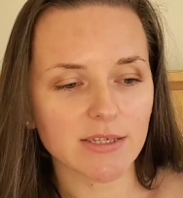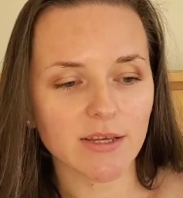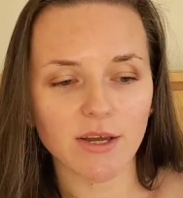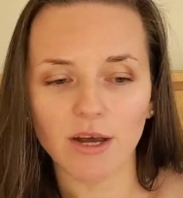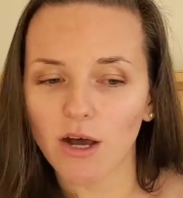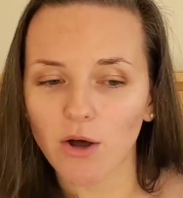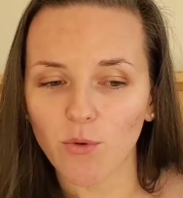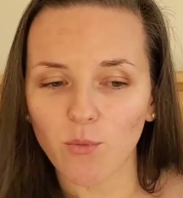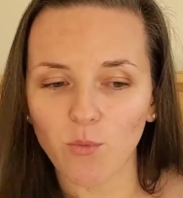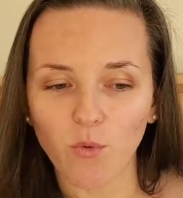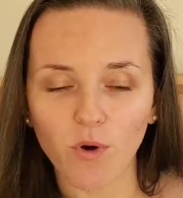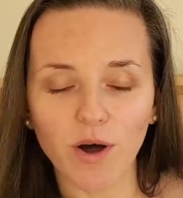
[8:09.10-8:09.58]

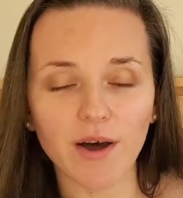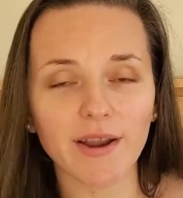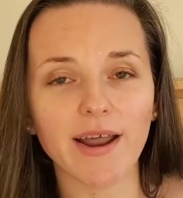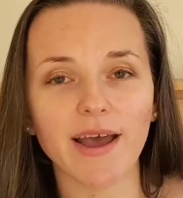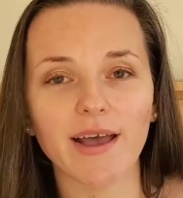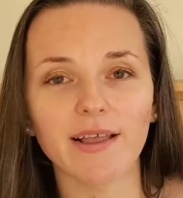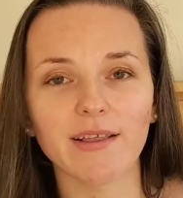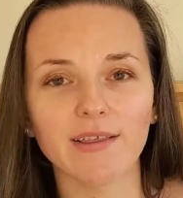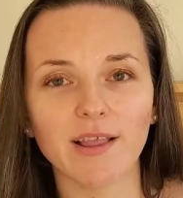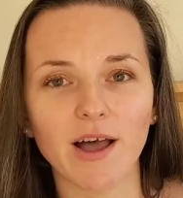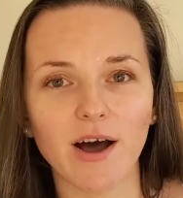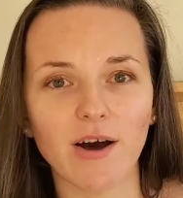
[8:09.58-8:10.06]
what
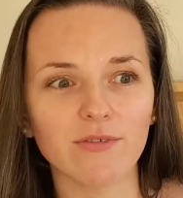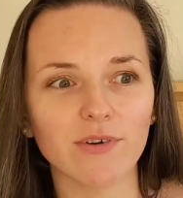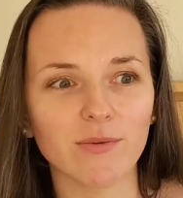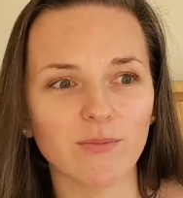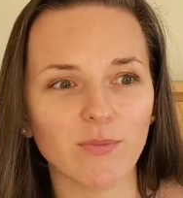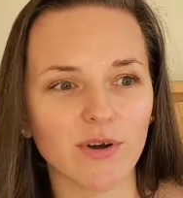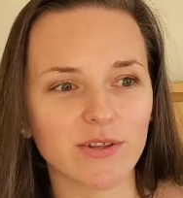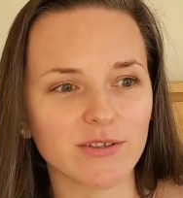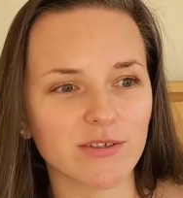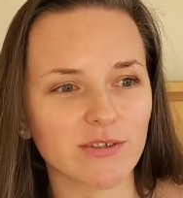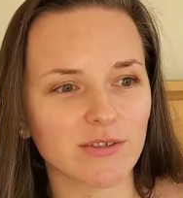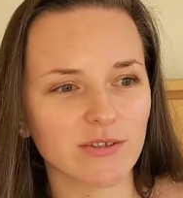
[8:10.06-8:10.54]
I love
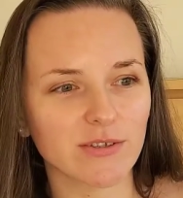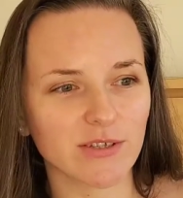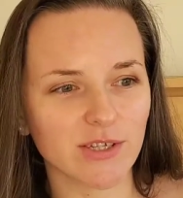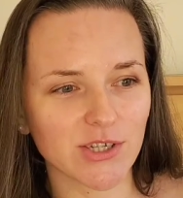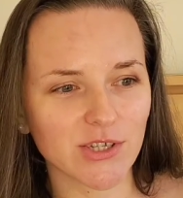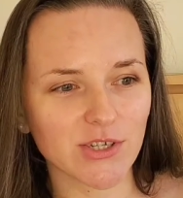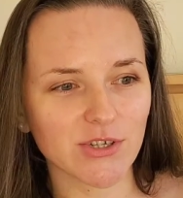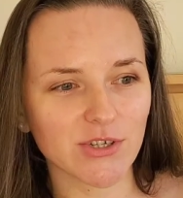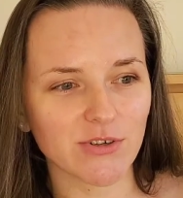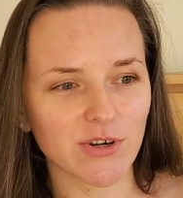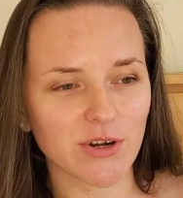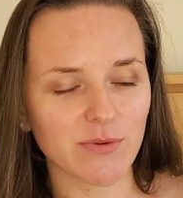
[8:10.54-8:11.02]
about
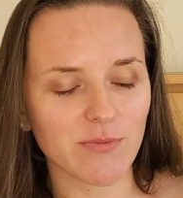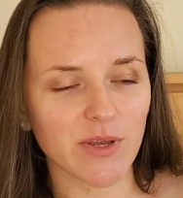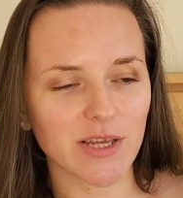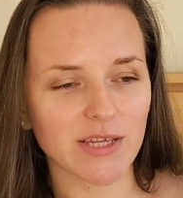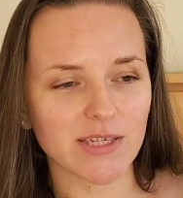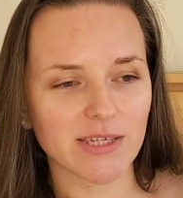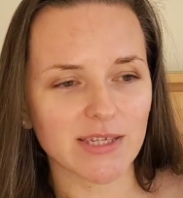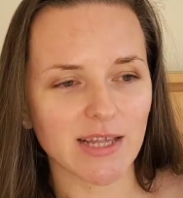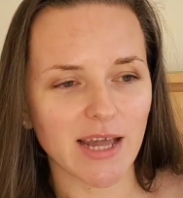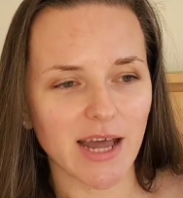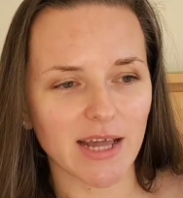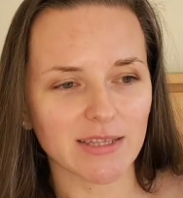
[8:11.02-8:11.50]
this cream
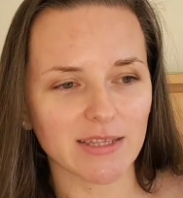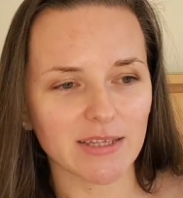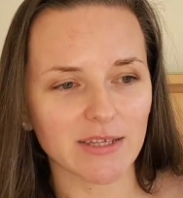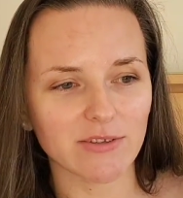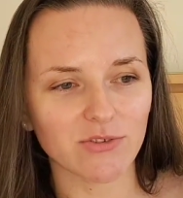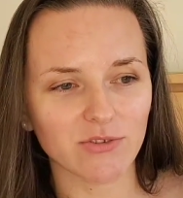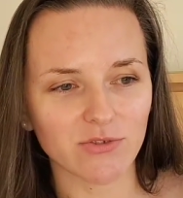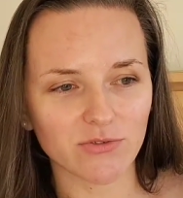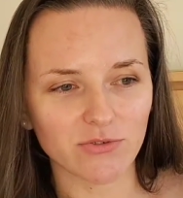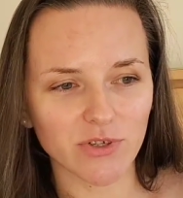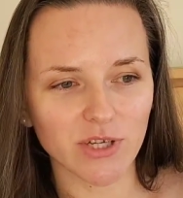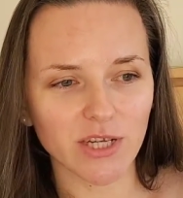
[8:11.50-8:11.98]
is that
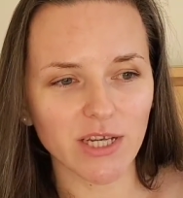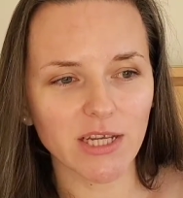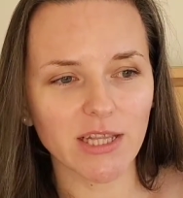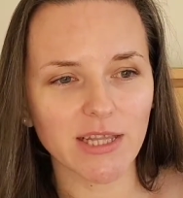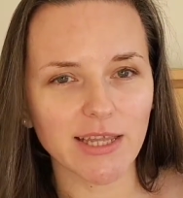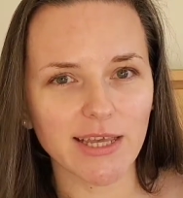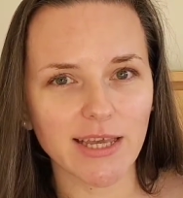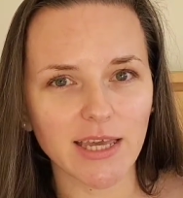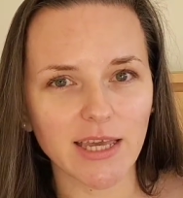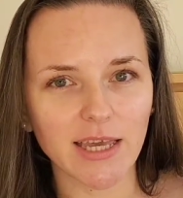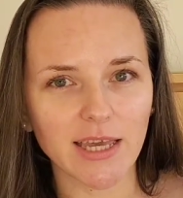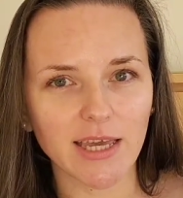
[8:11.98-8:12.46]
it
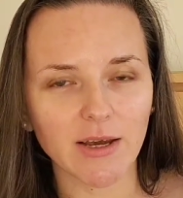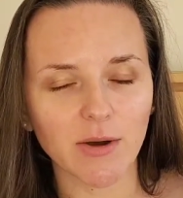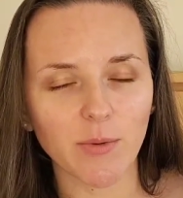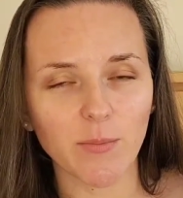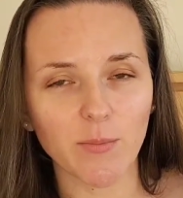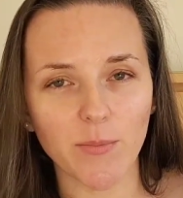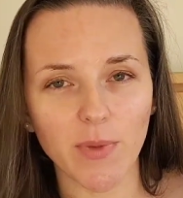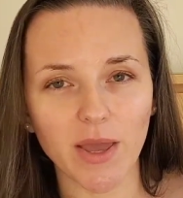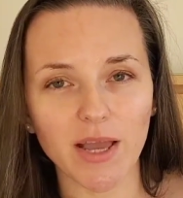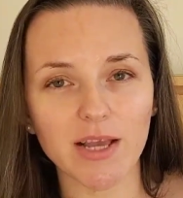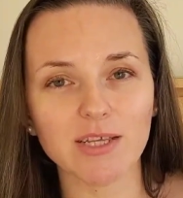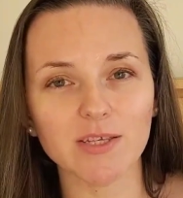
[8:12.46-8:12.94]
really
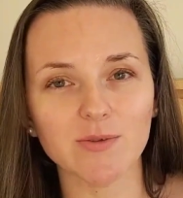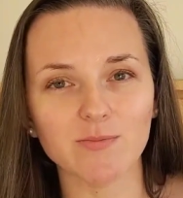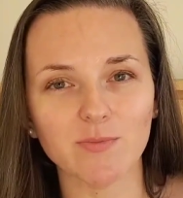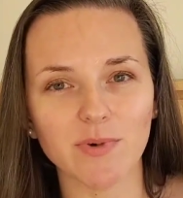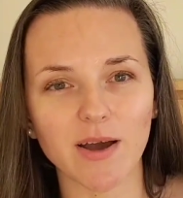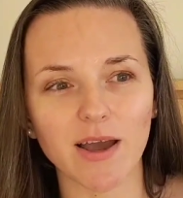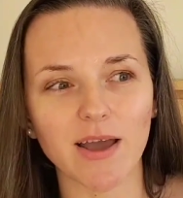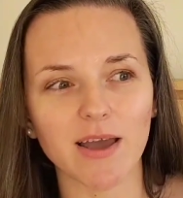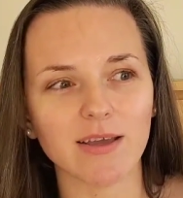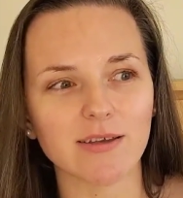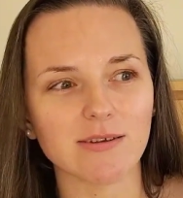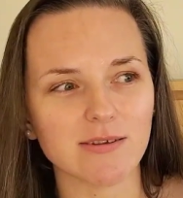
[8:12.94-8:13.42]
makes
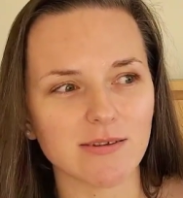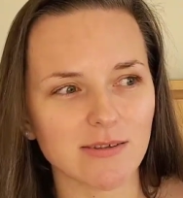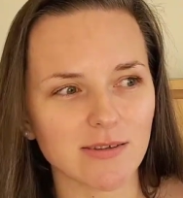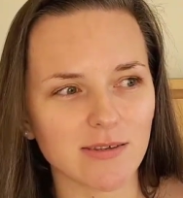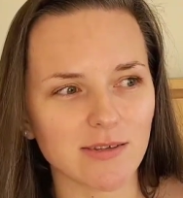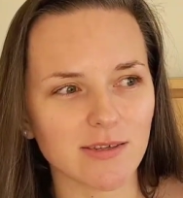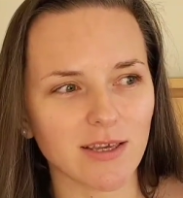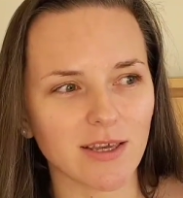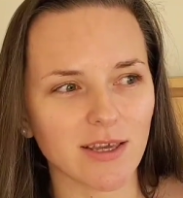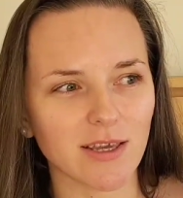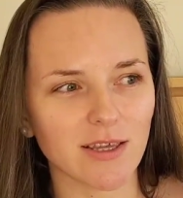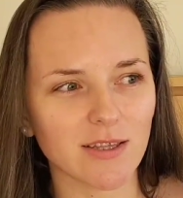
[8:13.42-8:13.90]
my
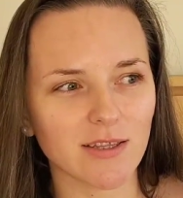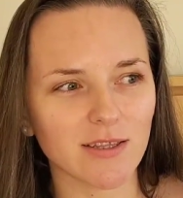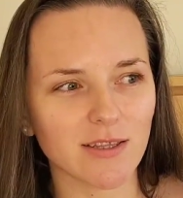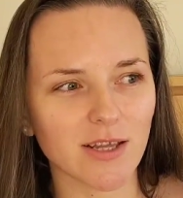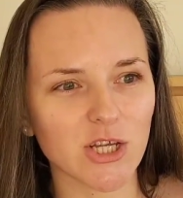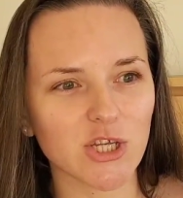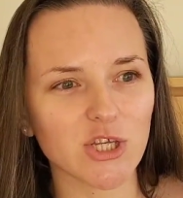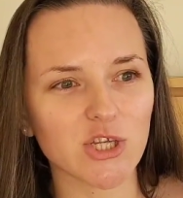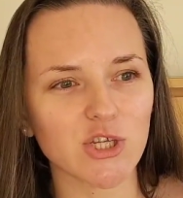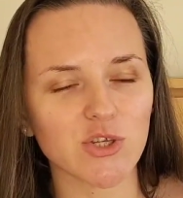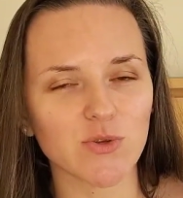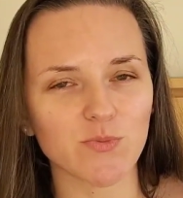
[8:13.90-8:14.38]

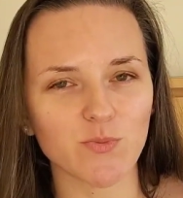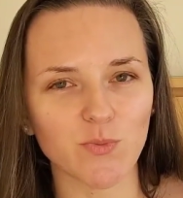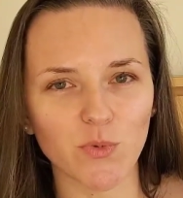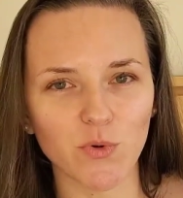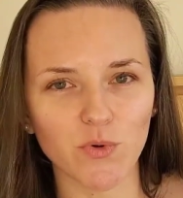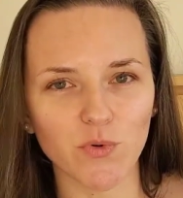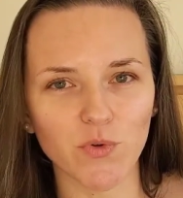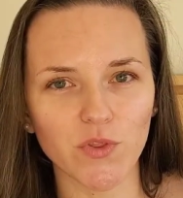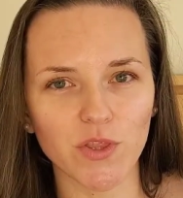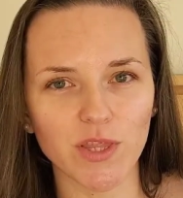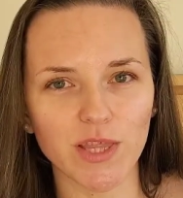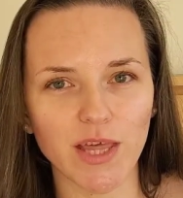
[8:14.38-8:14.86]
skin
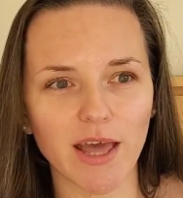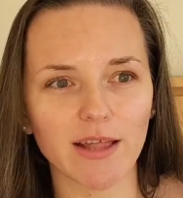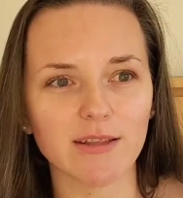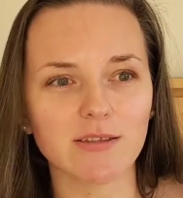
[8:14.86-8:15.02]
smooth